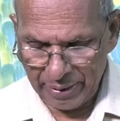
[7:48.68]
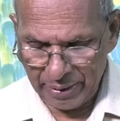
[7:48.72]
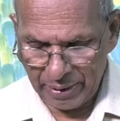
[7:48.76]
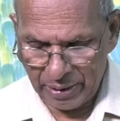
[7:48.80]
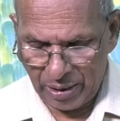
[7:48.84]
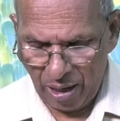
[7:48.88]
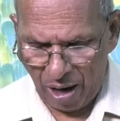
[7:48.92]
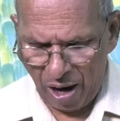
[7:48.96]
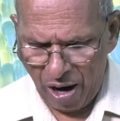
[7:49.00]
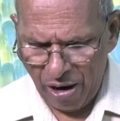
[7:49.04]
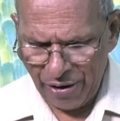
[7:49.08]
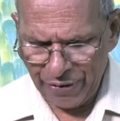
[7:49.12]

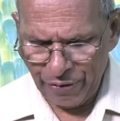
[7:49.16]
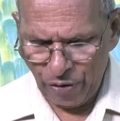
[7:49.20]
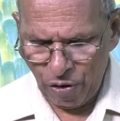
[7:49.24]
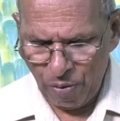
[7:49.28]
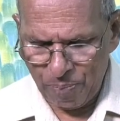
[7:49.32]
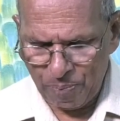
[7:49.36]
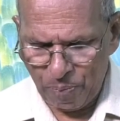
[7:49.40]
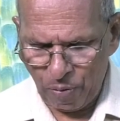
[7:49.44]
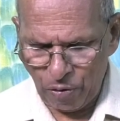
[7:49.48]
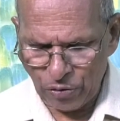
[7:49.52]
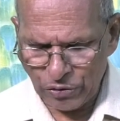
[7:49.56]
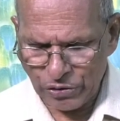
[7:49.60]
God
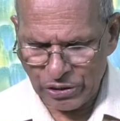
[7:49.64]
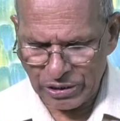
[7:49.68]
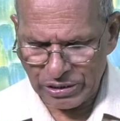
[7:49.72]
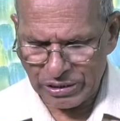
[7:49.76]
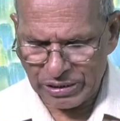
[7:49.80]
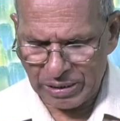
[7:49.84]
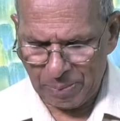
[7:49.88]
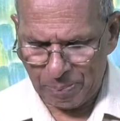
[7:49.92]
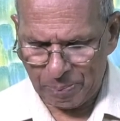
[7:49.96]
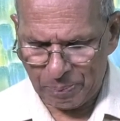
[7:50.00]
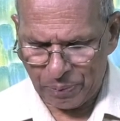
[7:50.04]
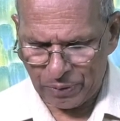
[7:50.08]
opposes
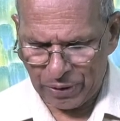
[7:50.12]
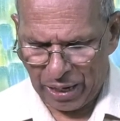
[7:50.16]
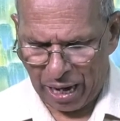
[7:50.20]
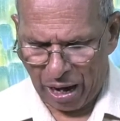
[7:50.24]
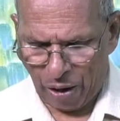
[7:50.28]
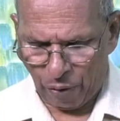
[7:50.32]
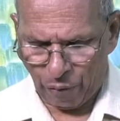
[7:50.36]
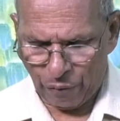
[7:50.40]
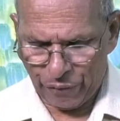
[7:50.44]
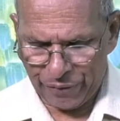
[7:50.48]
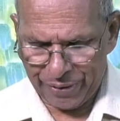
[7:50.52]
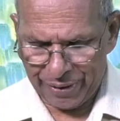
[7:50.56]
the
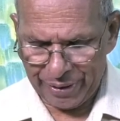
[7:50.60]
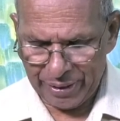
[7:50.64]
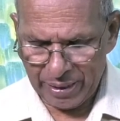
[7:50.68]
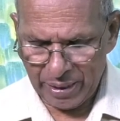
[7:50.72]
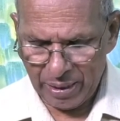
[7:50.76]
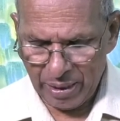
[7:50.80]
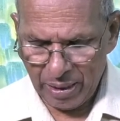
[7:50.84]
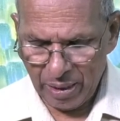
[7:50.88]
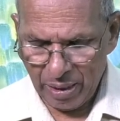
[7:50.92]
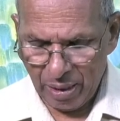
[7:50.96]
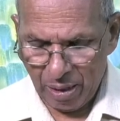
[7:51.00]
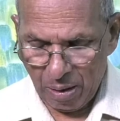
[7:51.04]
proud,
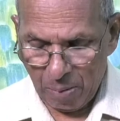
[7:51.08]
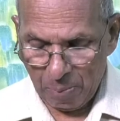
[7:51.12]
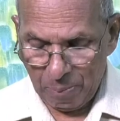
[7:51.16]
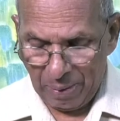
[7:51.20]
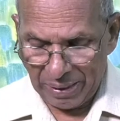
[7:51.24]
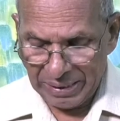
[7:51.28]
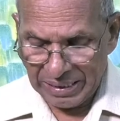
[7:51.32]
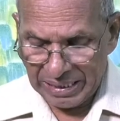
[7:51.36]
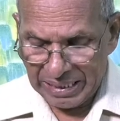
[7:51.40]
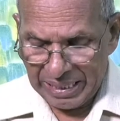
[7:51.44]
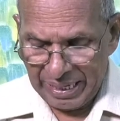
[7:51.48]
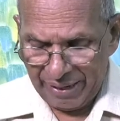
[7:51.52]

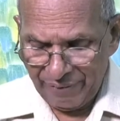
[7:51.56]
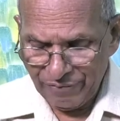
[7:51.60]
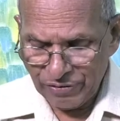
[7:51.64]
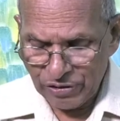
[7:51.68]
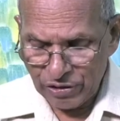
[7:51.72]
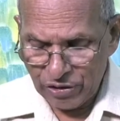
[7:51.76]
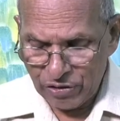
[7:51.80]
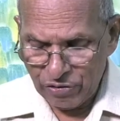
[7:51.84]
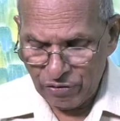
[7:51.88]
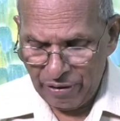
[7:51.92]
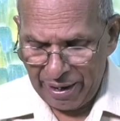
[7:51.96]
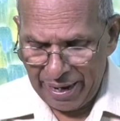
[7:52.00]
but gives
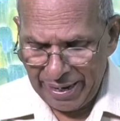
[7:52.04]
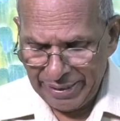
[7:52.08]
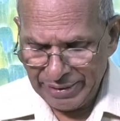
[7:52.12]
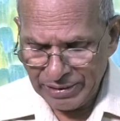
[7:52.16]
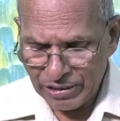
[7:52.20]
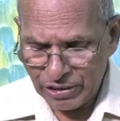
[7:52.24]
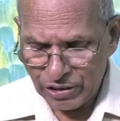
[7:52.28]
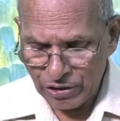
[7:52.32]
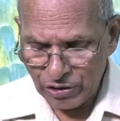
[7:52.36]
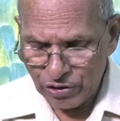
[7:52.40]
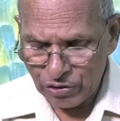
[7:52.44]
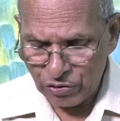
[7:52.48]

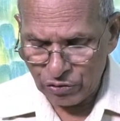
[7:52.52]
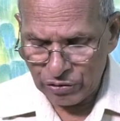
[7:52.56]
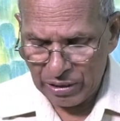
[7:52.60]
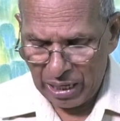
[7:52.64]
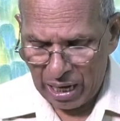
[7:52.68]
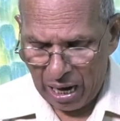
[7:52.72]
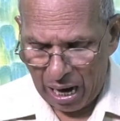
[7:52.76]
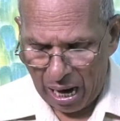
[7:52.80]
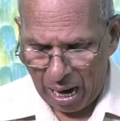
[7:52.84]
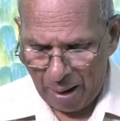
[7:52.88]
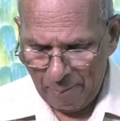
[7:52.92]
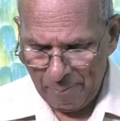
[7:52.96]
grace to the
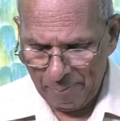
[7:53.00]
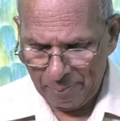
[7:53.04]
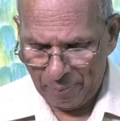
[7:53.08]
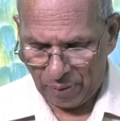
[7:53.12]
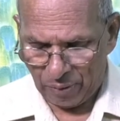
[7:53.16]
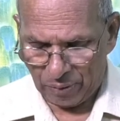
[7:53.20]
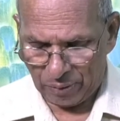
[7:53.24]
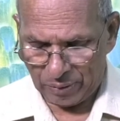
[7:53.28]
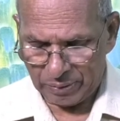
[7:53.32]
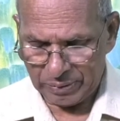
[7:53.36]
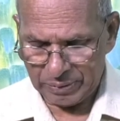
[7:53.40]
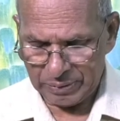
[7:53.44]

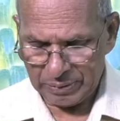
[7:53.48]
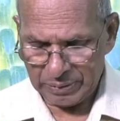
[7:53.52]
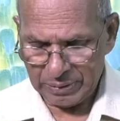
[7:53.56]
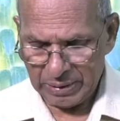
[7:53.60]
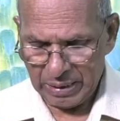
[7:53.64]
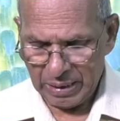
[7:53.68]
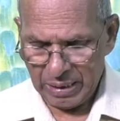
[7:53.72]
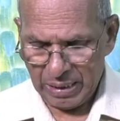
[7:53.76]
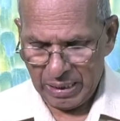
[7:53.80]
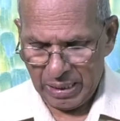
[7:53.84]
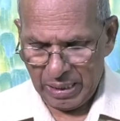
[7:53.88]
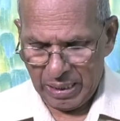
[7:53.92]
humble.
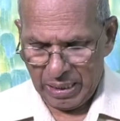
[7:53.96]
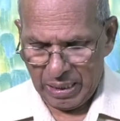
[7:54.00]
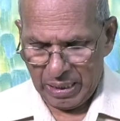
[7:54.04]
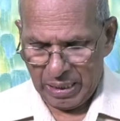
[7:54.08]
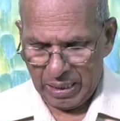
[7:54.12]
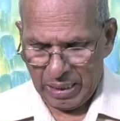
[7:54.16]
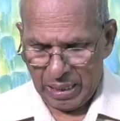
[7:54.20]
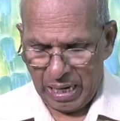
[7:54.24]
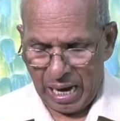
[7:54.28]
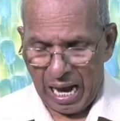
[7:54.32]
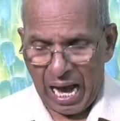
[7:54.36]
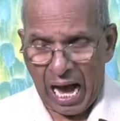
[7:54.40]

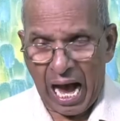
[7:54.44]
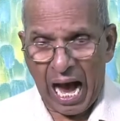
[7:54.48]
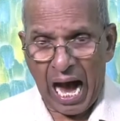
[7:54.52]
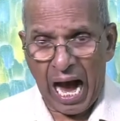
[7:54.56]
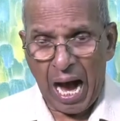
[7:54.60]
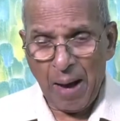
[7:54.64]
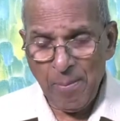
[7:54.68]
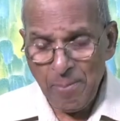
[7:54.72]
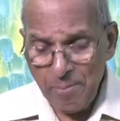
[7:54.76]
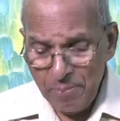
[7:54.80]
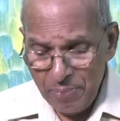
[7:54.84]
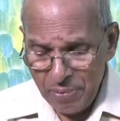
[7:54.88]

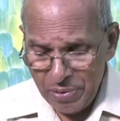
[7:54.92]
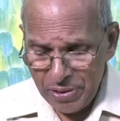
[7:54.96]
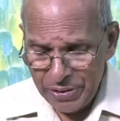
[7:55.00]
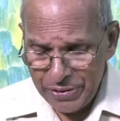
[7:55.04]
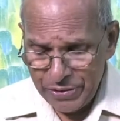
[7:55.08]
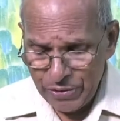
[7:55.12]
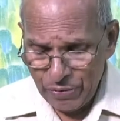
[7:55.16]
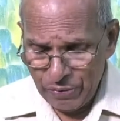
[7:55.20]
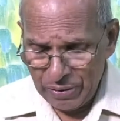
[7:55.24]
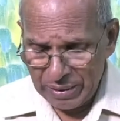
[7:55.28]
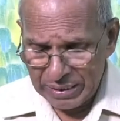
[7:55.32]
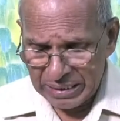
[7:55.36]
Humble
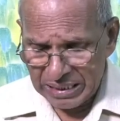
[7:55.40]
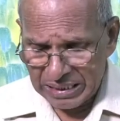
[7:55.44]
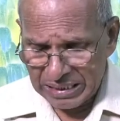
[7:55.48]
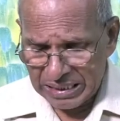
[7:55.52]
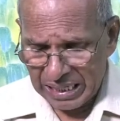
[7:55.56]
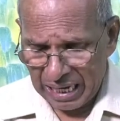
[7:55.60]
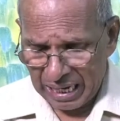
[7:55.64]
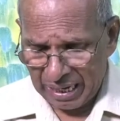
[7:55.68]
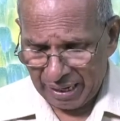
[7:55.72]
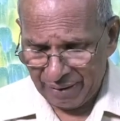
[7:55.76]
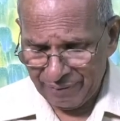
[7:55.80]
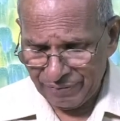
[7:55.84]

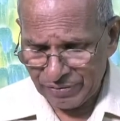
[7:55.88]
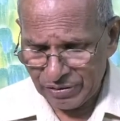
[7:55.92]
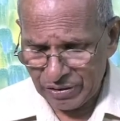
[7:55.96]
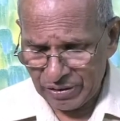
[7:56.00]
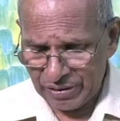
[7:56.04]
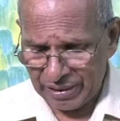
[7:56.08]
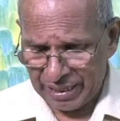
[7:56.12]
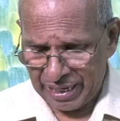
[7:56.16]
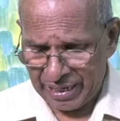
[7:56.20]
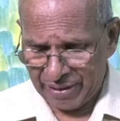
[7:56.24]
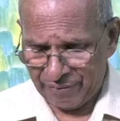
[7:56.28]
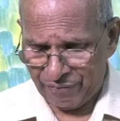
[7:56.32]
yourselves,
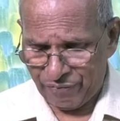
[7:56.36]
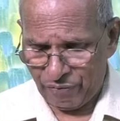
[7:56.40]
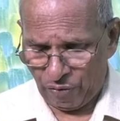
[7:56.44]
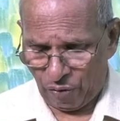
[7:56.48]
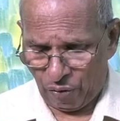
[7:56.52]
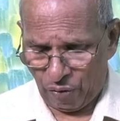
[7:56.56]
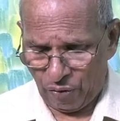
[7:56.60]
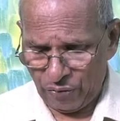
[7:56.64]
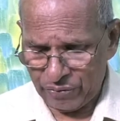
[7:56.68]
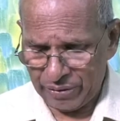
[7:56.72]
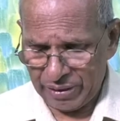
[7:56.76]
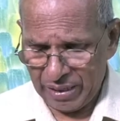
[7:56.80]

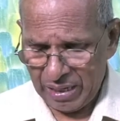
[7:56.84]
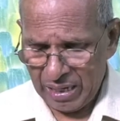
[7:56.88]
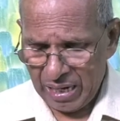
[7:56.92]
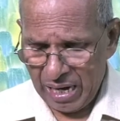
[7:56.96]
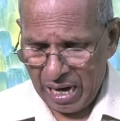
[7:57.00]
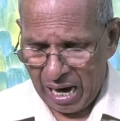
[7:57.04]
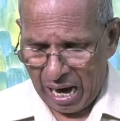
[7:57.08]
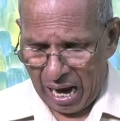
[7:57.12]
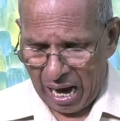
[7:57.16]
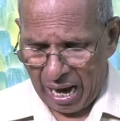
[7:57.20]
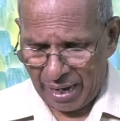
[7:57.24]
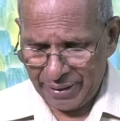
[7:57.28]
therefore,
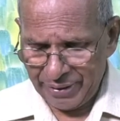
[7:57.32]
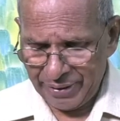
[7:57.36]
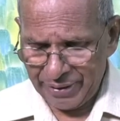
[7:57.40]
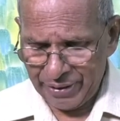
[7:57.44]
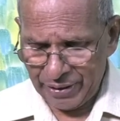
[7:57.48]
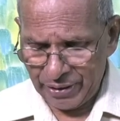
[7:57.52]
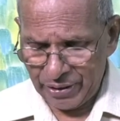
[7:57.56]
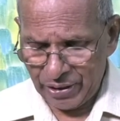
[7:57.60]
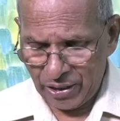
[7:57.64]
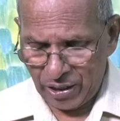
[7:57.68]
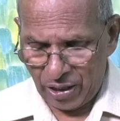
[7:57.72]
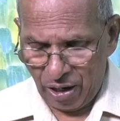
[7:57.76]

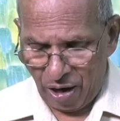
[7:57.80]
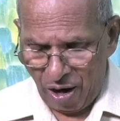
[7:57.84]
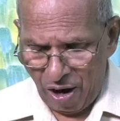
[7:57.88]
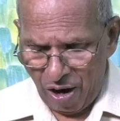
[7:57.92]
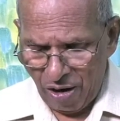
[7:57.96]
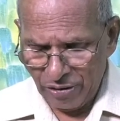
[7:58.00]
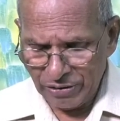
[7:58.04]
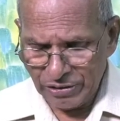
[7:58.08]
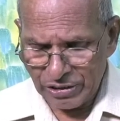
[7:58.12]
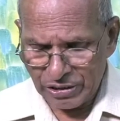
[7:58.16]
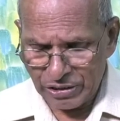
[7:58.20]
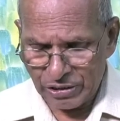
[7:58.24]
under
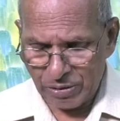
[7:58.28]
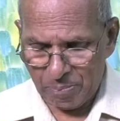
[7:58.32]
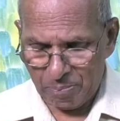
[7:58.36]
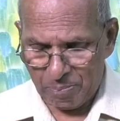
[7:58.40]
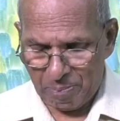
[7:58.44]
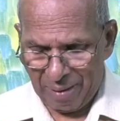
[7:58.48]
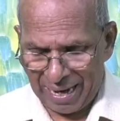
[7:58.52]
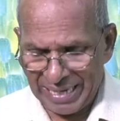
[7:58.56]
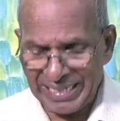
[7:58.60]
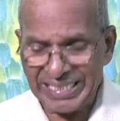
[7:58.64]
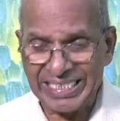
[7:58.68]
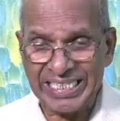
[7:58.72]
God's
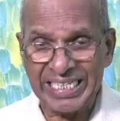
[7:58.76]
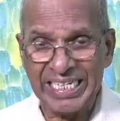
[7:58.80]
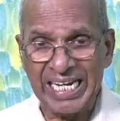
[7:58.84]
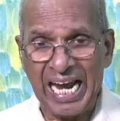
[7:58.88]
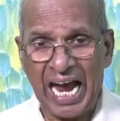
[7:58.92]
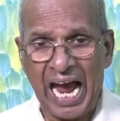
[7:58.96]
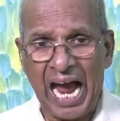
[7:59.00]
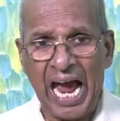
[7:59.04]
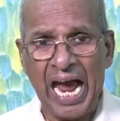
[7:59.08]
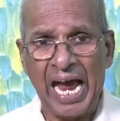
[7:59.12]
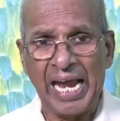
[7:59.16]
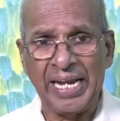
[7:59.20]
mighty
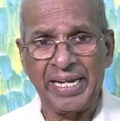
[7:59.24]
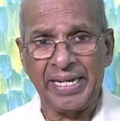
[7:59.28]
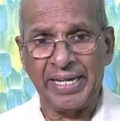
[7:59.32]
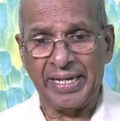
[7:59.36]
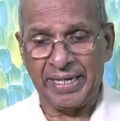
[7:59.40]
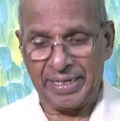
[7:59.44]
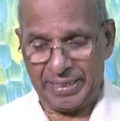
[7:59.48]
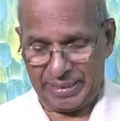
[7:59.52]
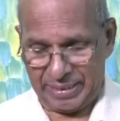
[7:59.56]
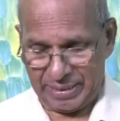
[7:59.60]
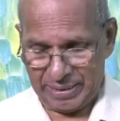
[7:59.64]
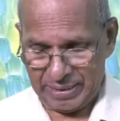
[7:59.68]

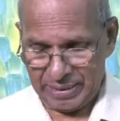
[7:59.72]
hand,